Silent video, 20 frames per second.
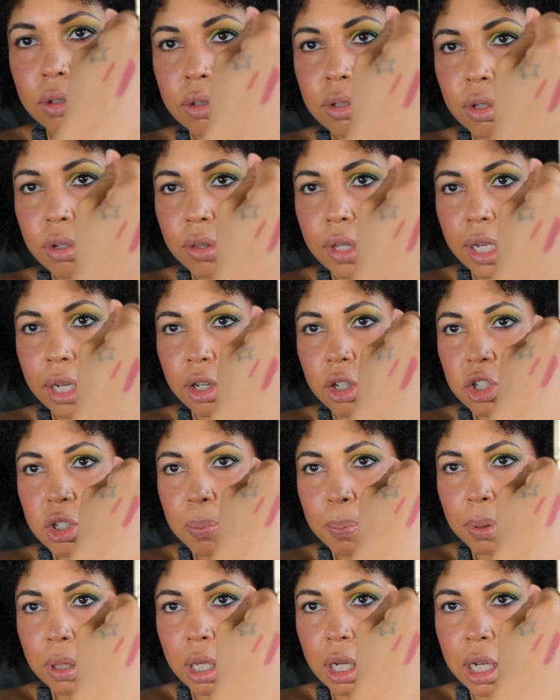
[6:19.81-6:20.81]
So there's
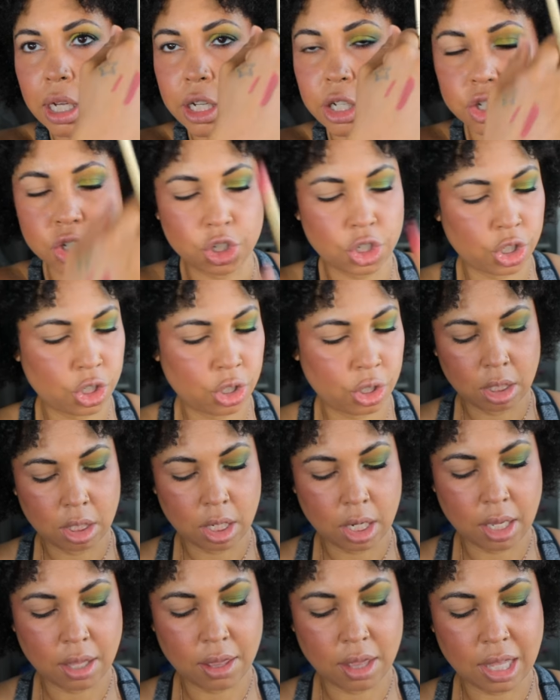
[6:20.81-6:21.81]
Blush,
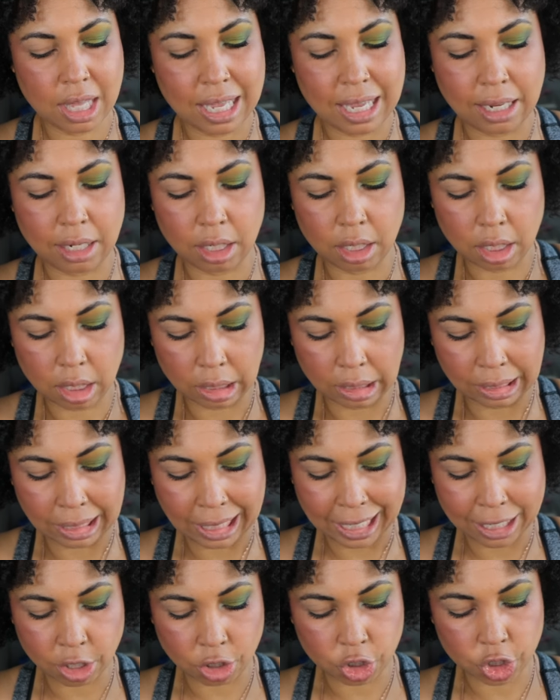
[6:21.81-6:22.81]
and then
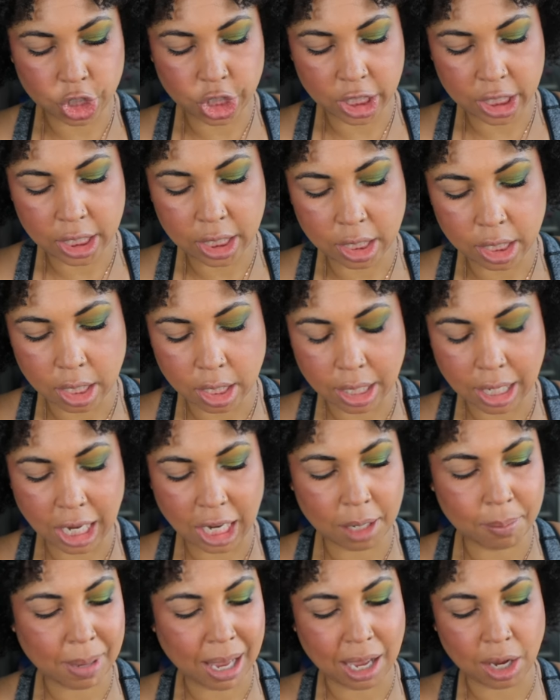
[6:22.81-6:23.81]
later she
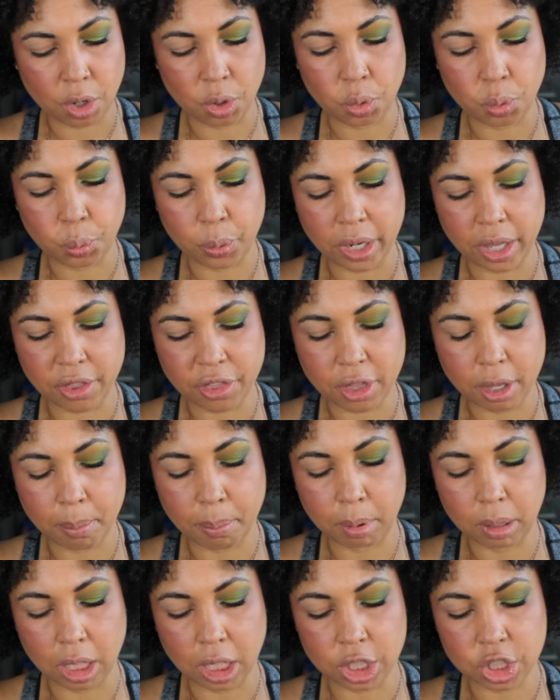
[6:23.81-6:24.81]
came out with
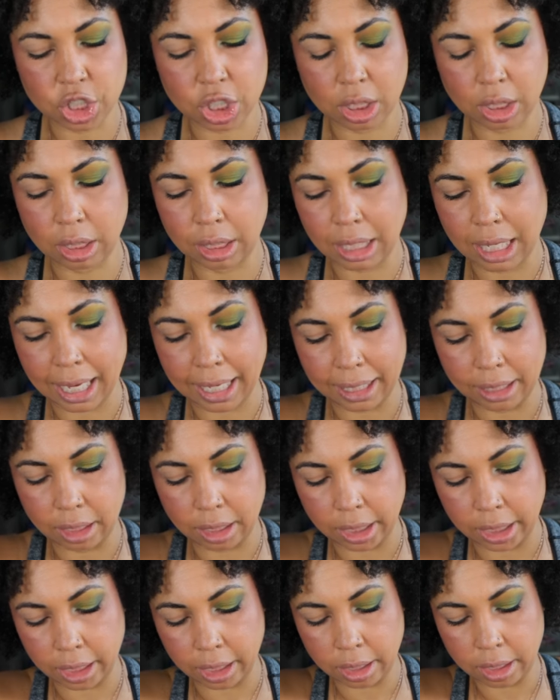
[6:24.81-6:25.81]
Blush
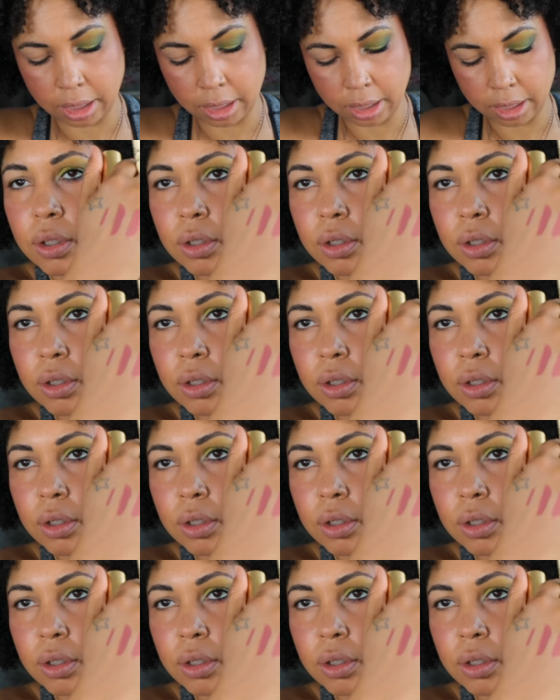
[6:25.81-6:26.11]
Lightly.